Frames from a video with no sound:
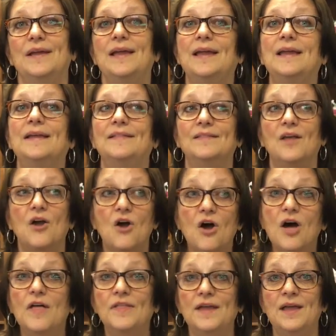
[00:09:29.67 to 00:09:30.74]
And
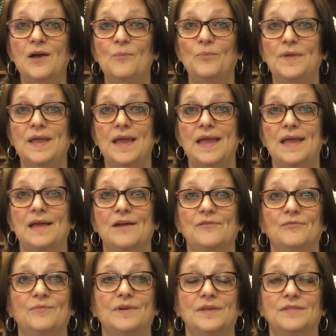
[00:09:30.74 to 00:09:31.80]
all the help we
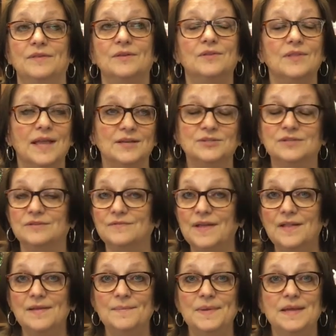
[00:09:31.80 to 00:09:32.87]
have with collection
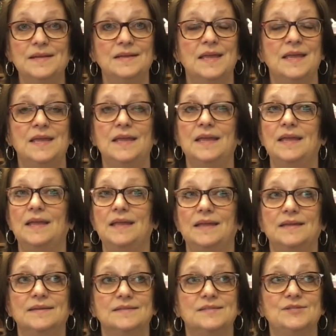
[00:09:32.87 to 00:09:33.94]
development
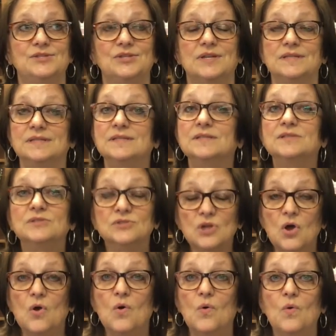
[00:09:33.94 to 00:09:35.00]
is just
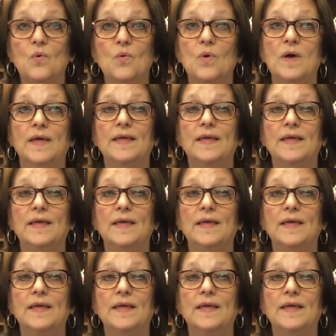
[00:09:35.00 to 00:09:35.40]
so